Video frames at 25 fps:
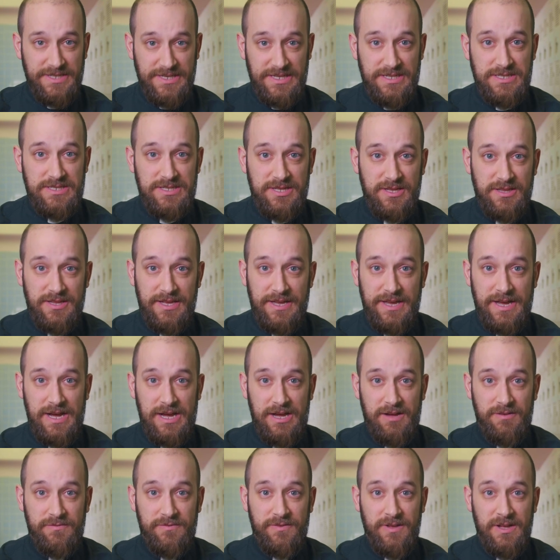needs that they
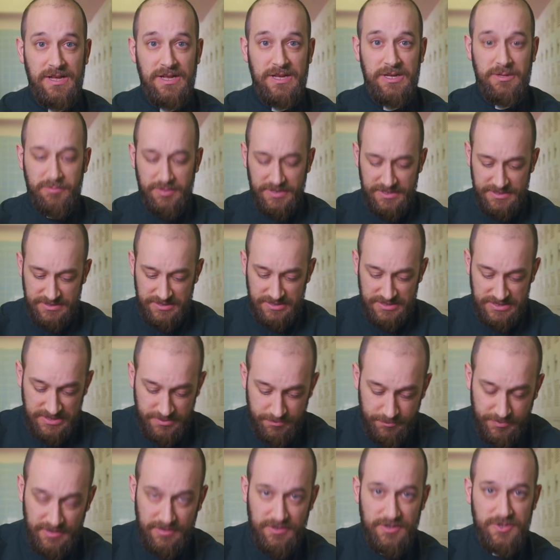have, but it's the
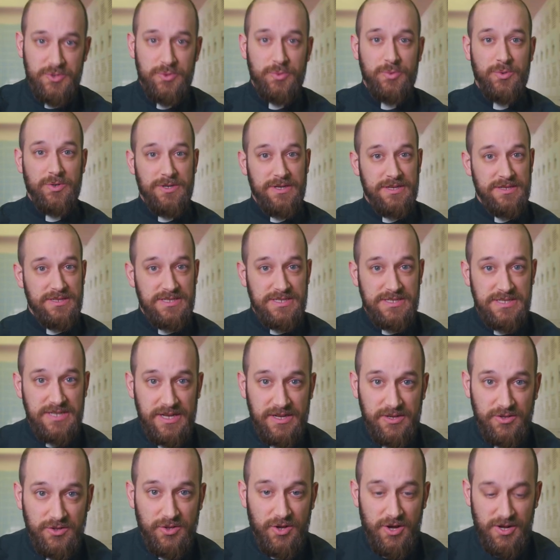spiritual and the
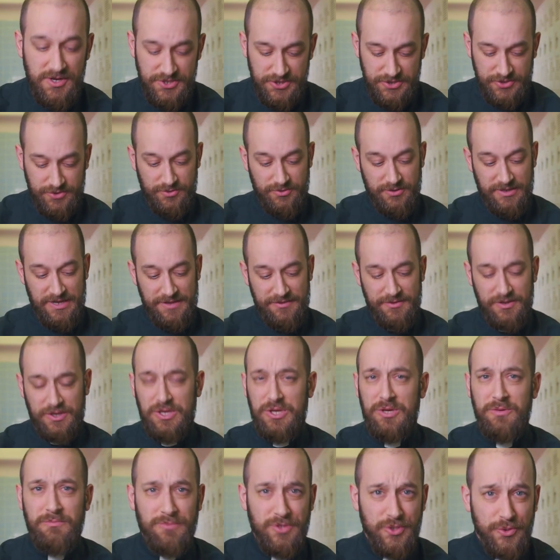psychological and the
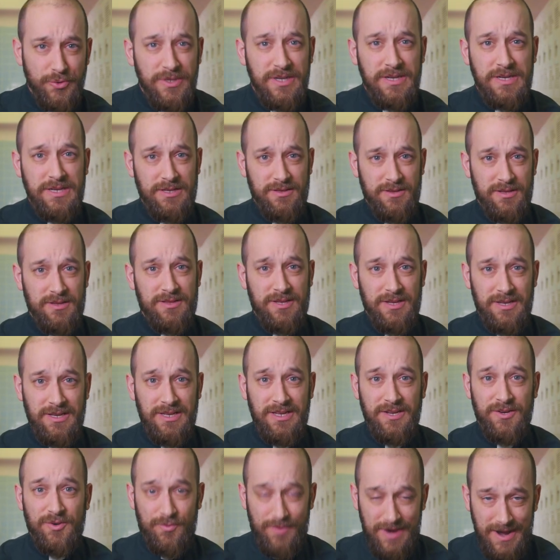community that they
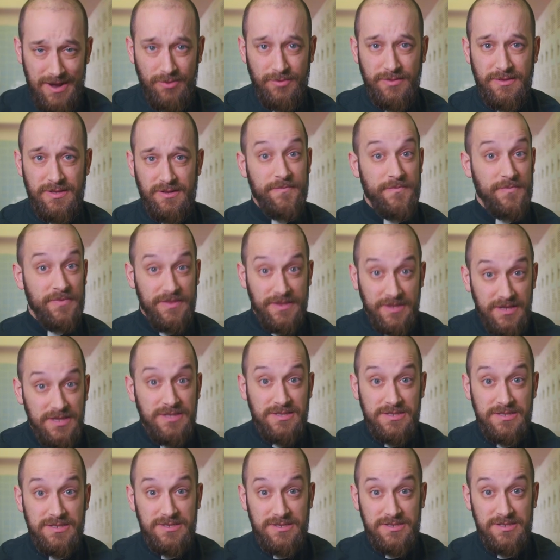need around them.
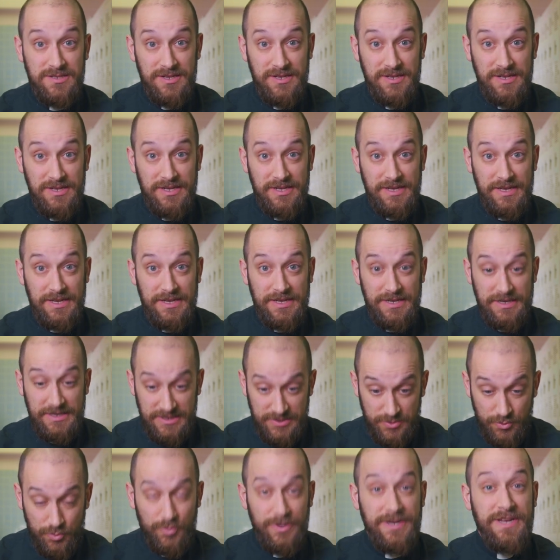This
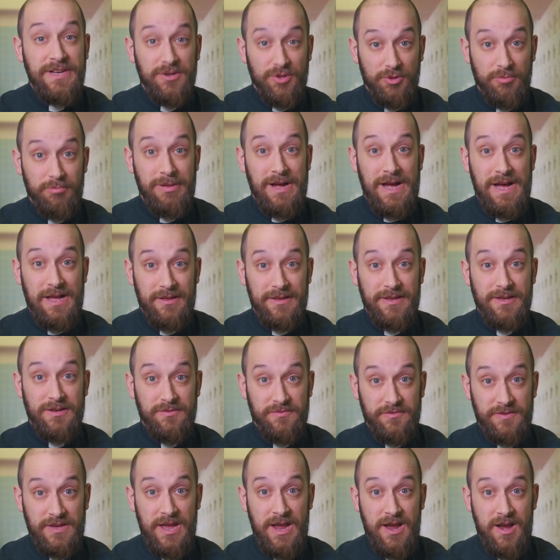is real
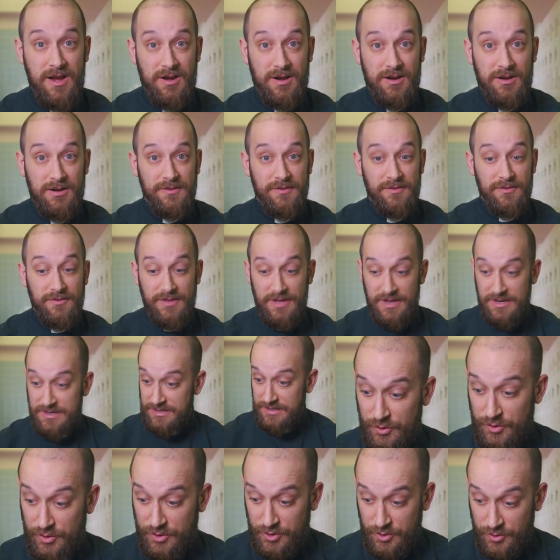palliative care
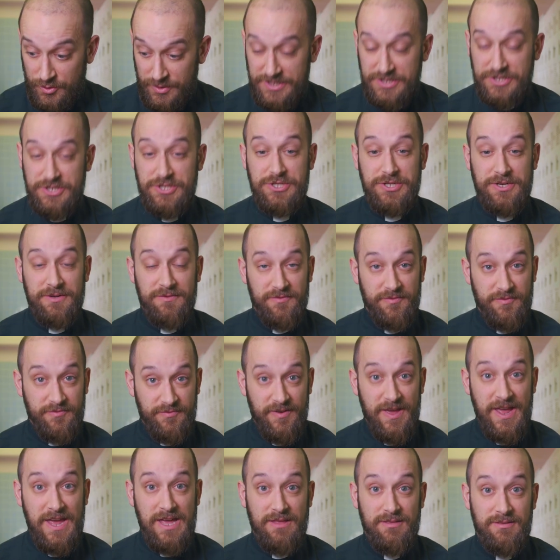that the Christian
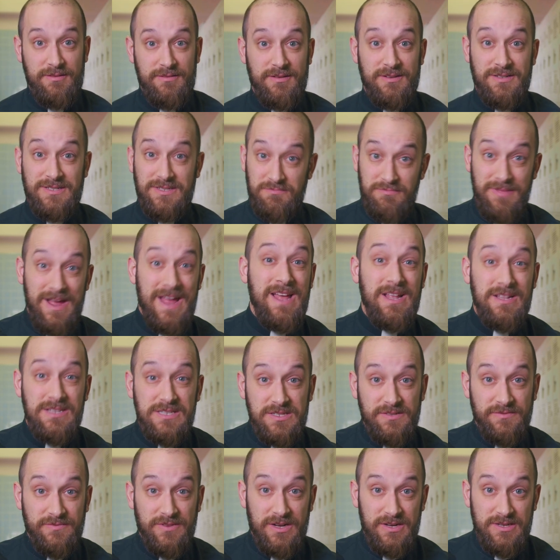faith
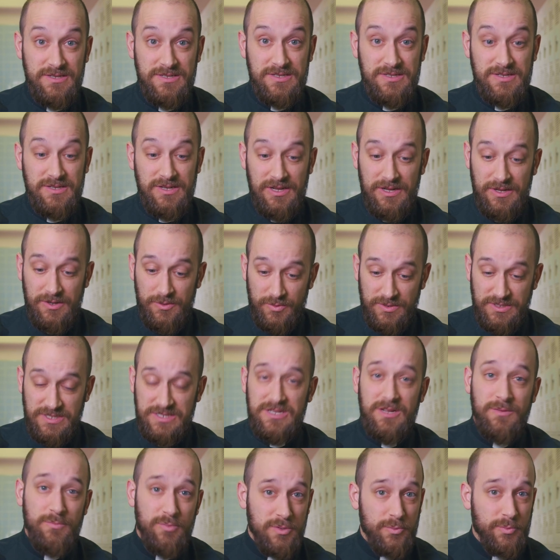demands of us when
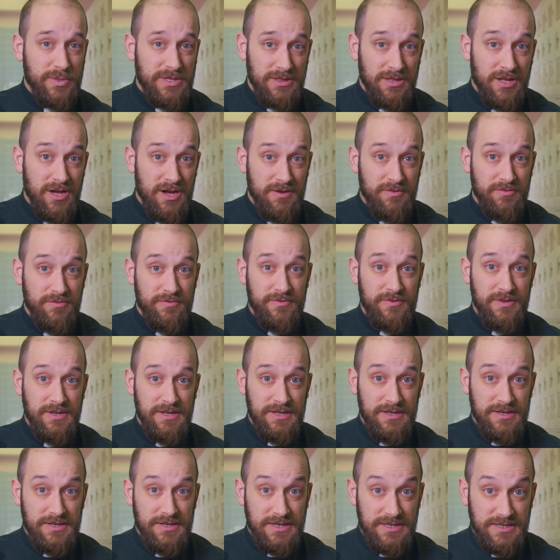someone we love
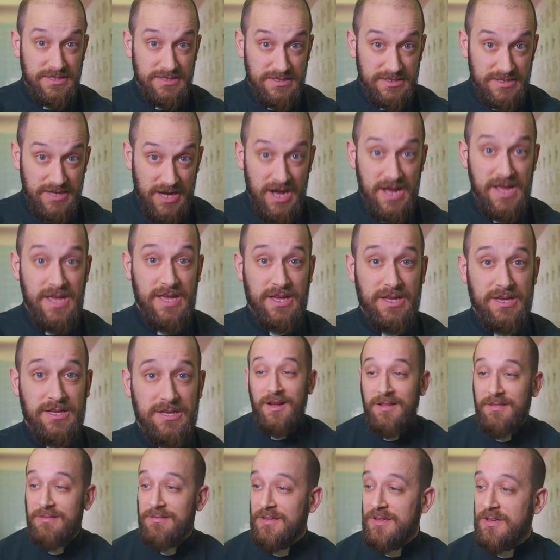is dying.
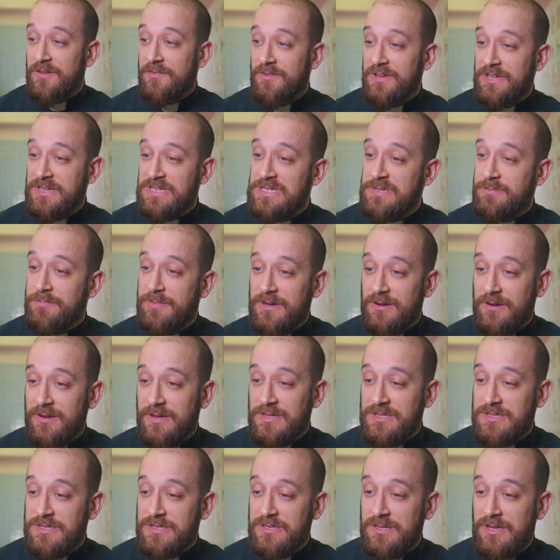I think of an
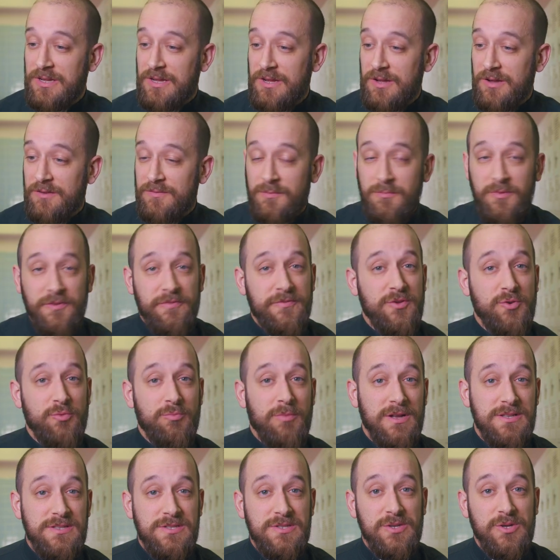experience from a few
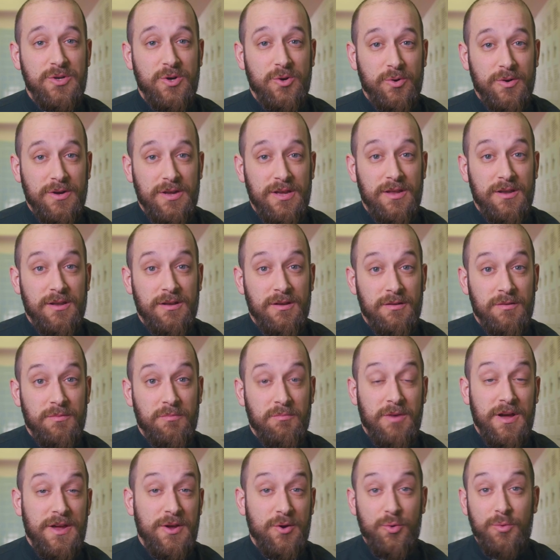months ago in
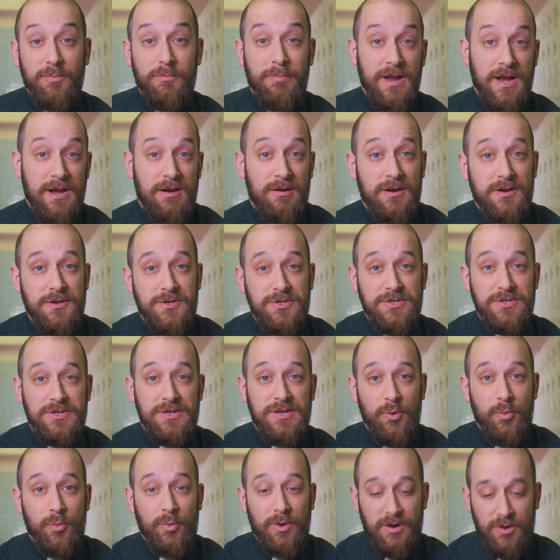my own parish,
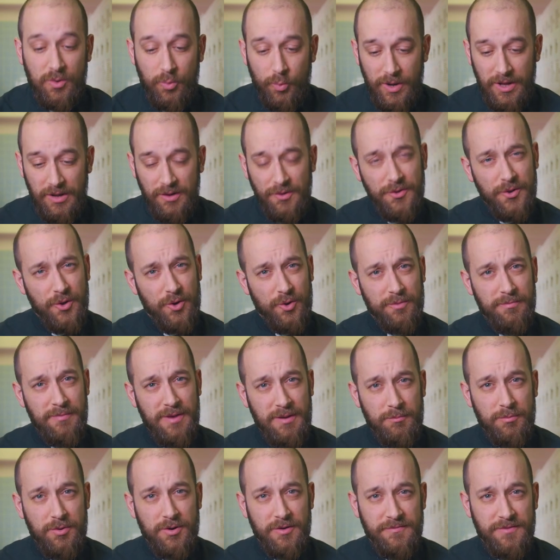where a well-known
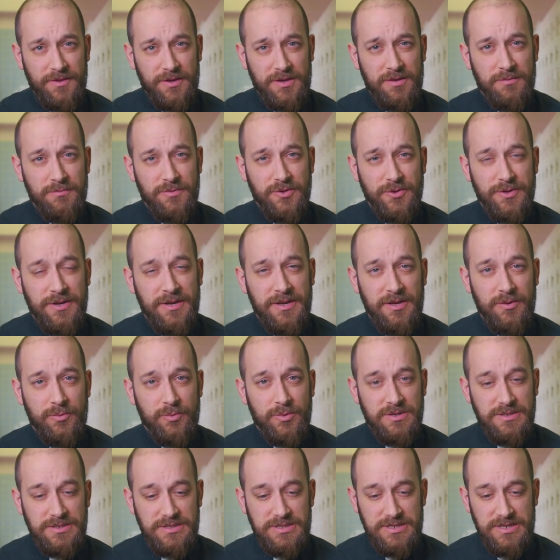member of the community
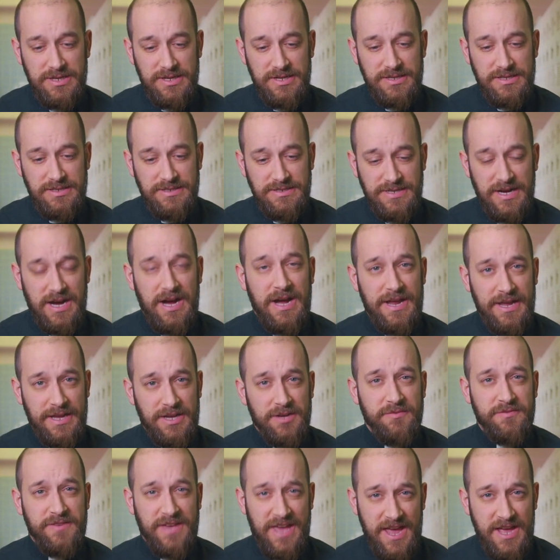was
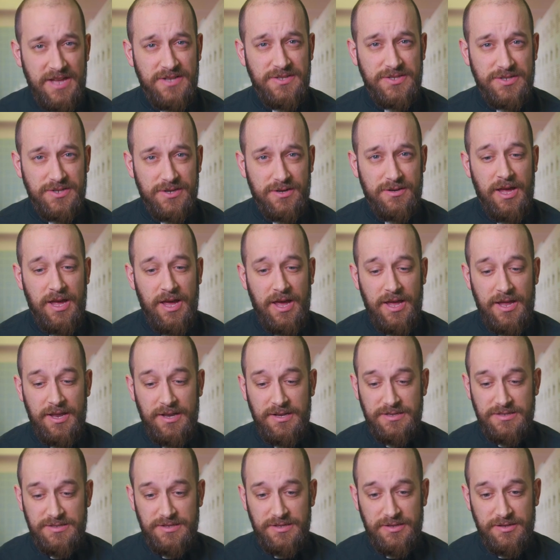dying of cancer,
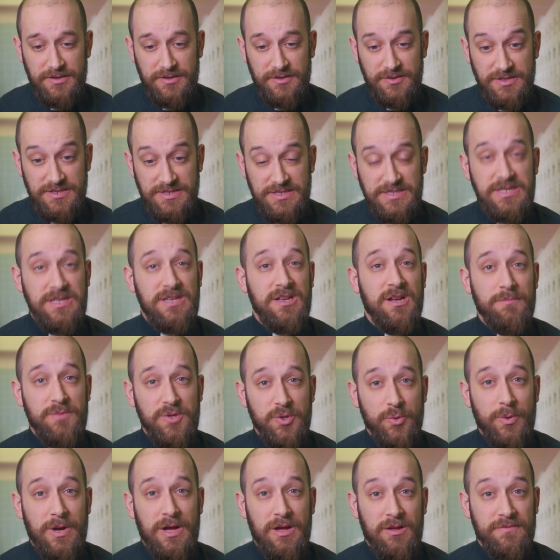and the
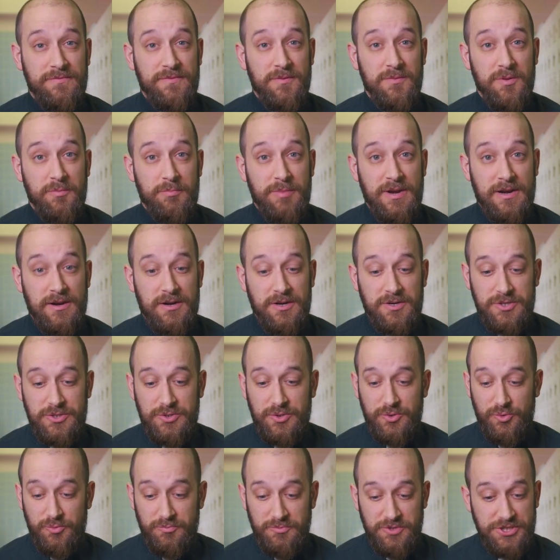CWL from the parish,
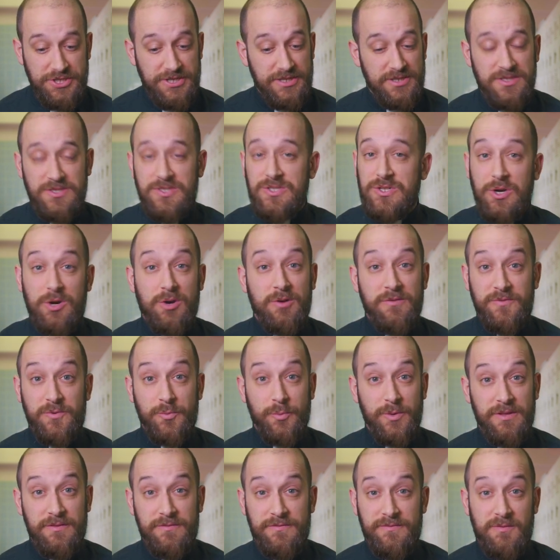whom she had served
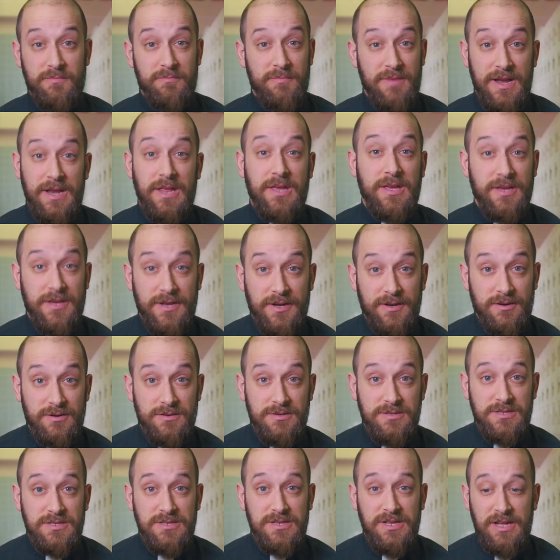with for many
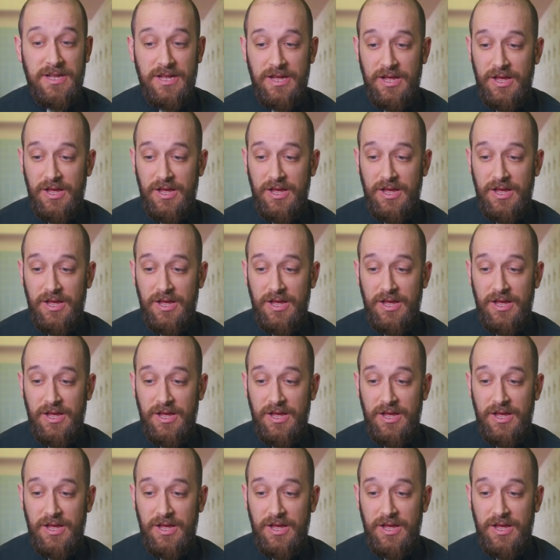years,